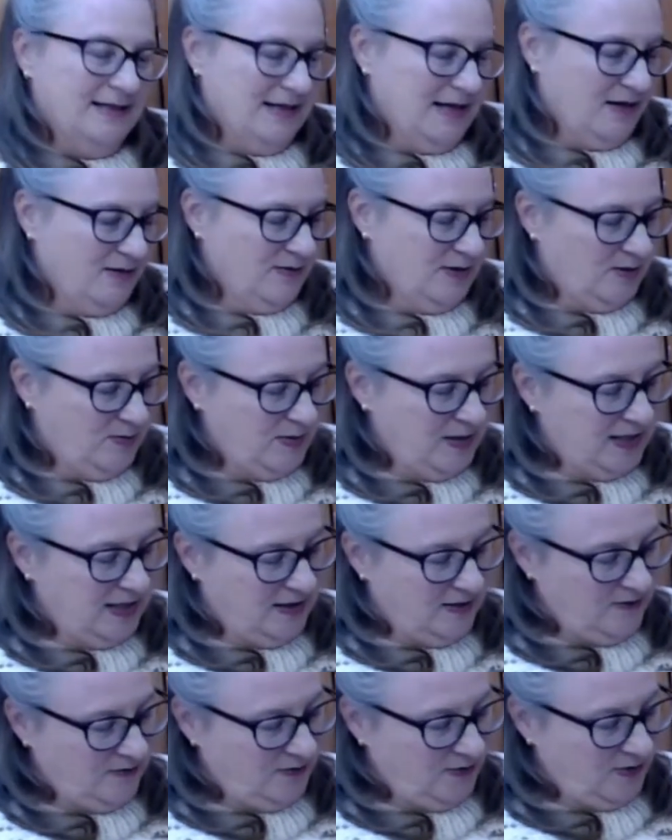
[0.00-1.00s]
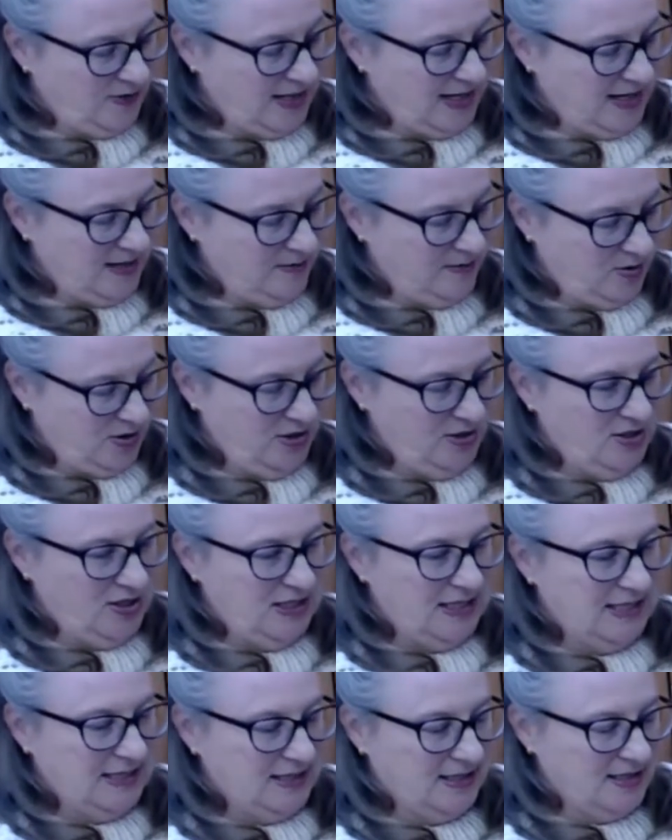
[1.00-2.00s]
I was spinning it for an art
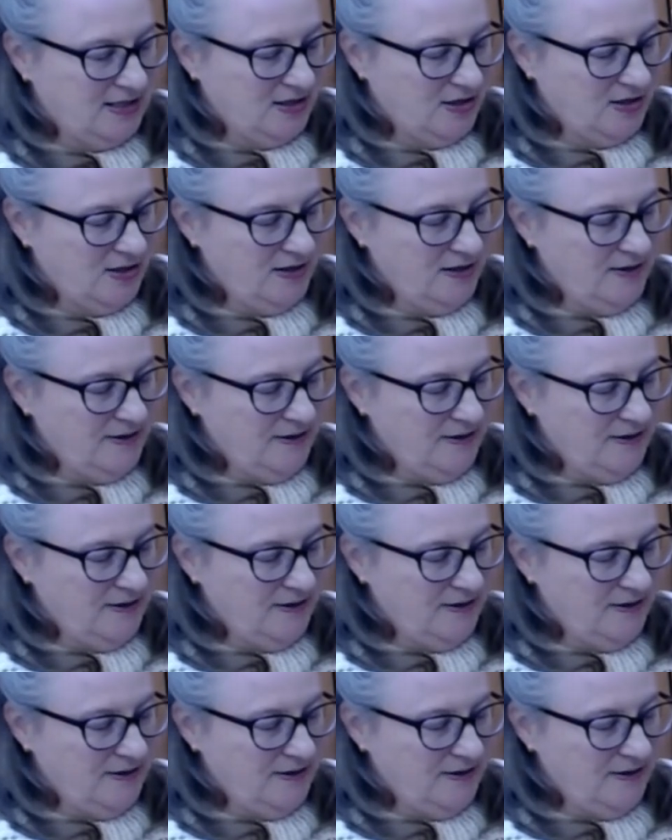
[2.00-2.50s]
project, so